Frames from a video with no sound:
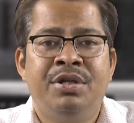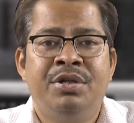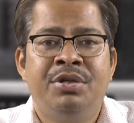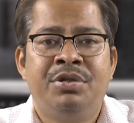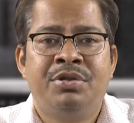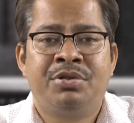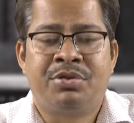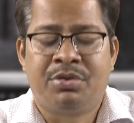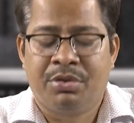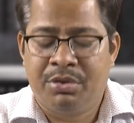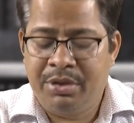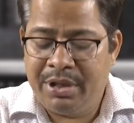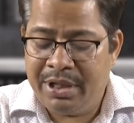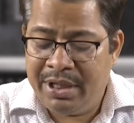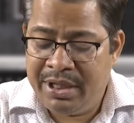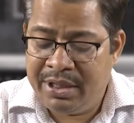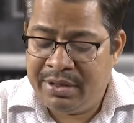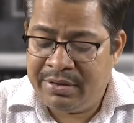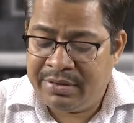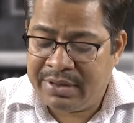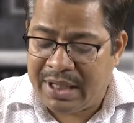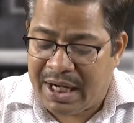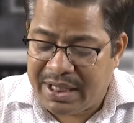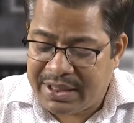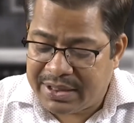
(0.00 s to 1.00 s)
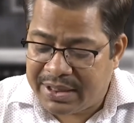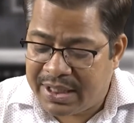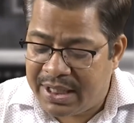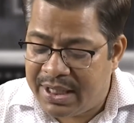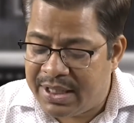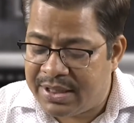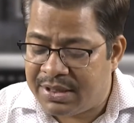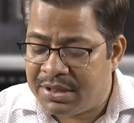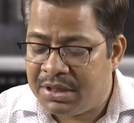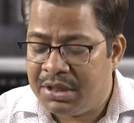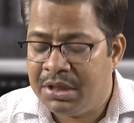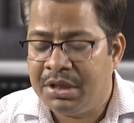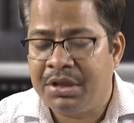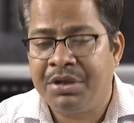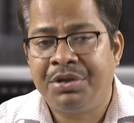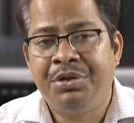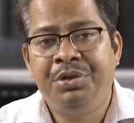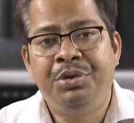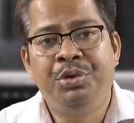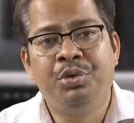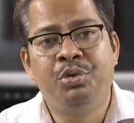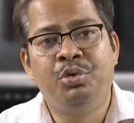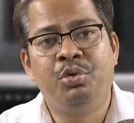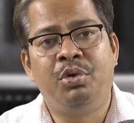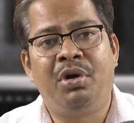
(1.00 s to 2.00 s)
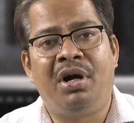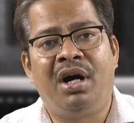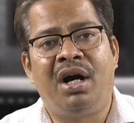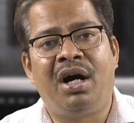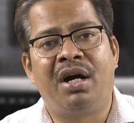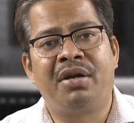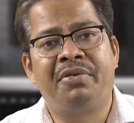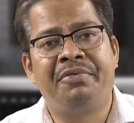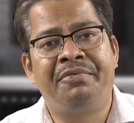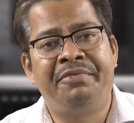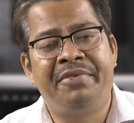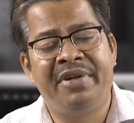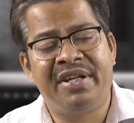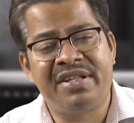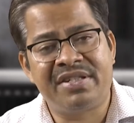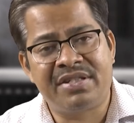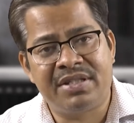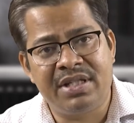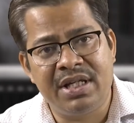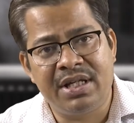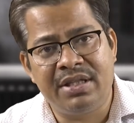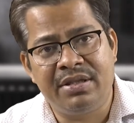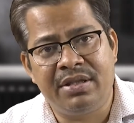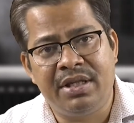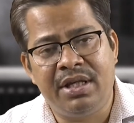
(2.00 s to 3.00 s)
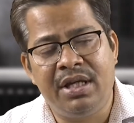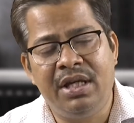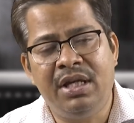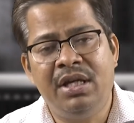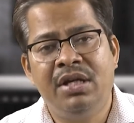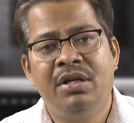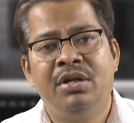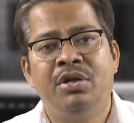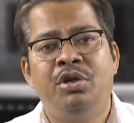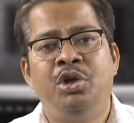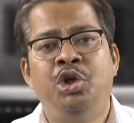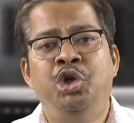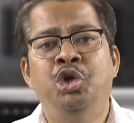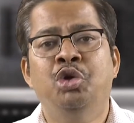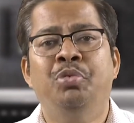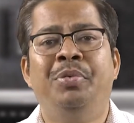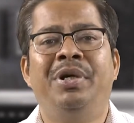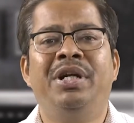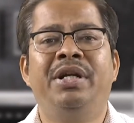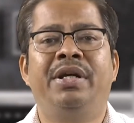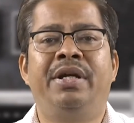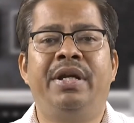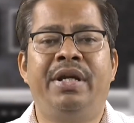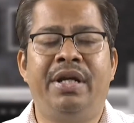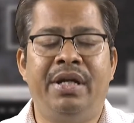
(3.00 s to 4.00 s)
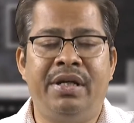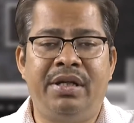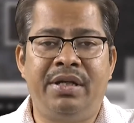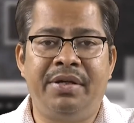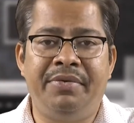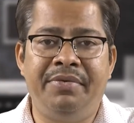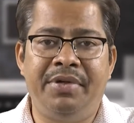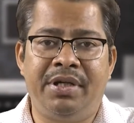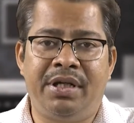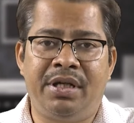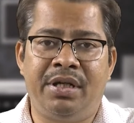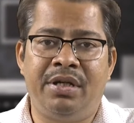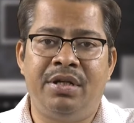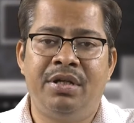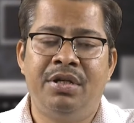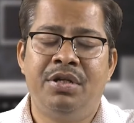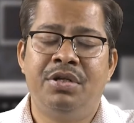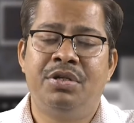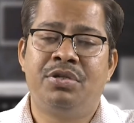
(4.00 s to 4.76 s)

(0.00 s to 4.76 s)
So, in that case you are wasting the human creativity.